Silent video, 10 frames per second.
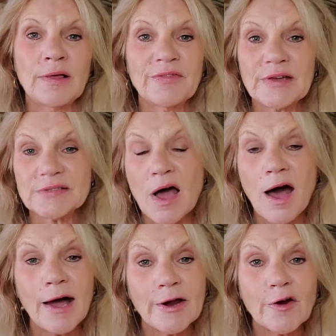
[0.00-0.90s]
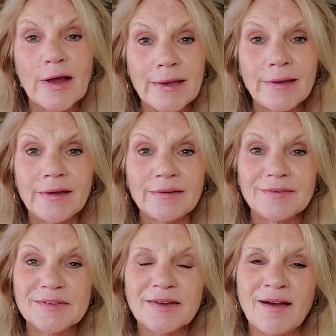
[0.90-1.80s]
that's higher
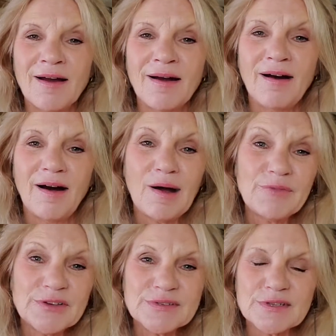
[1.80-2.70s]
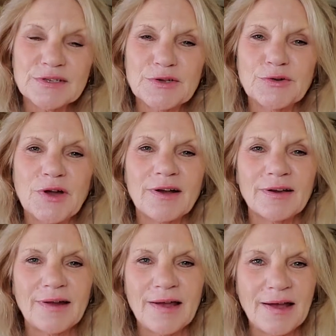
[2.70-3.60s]
end, obviously you're not
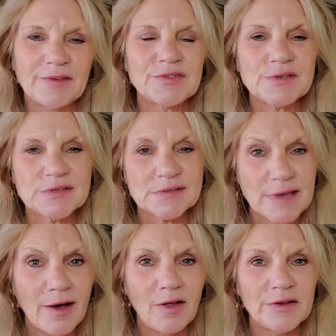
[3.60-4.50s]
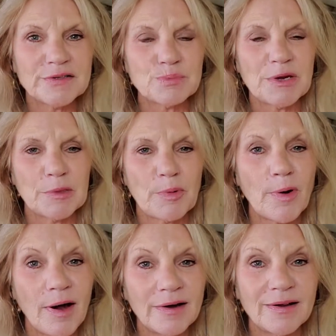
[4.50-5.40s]
going to have to sell as many
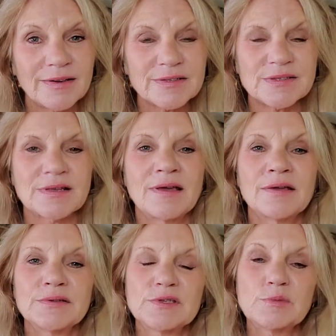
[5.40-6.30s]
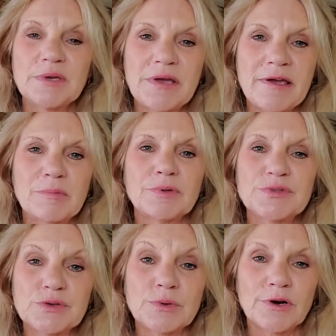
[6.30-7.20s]
products to be able
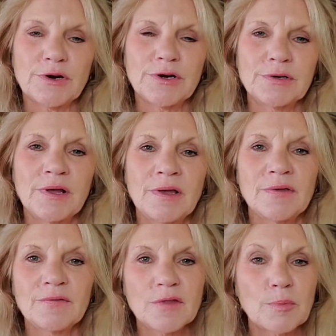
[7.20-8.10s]
to earn the